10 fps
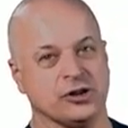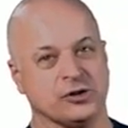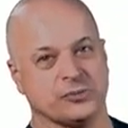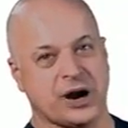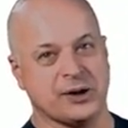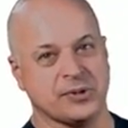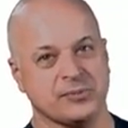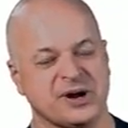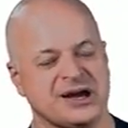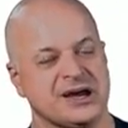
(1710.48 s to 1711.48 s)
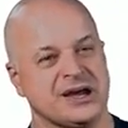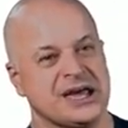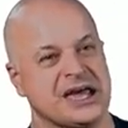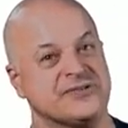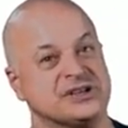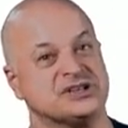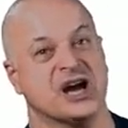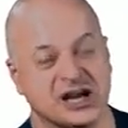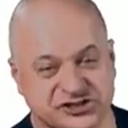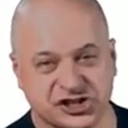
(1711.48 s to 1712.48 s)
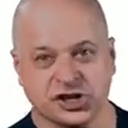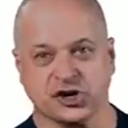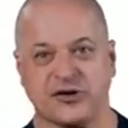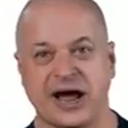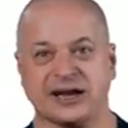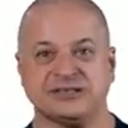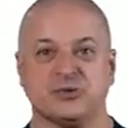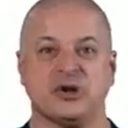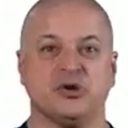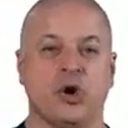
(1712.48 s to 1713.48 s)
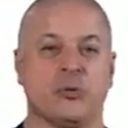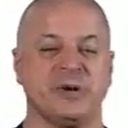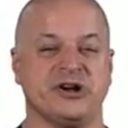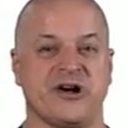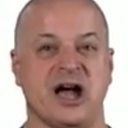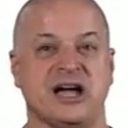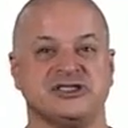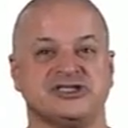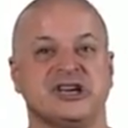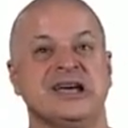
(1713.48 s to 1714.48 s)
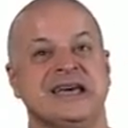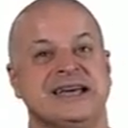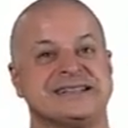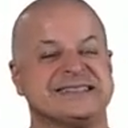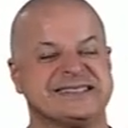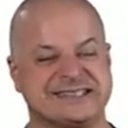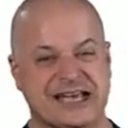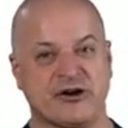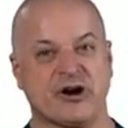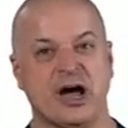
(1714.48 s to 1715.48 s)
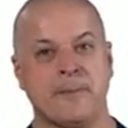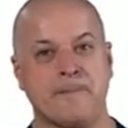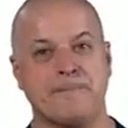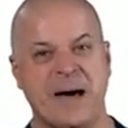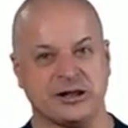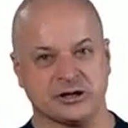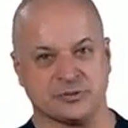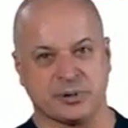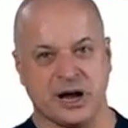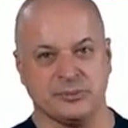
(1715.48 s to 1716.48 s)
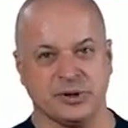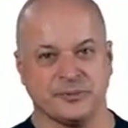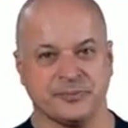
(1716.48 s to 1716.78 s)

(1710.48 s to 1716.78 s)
problem. If it doesn't correct when you open your eyes, it's a cerebellar problem.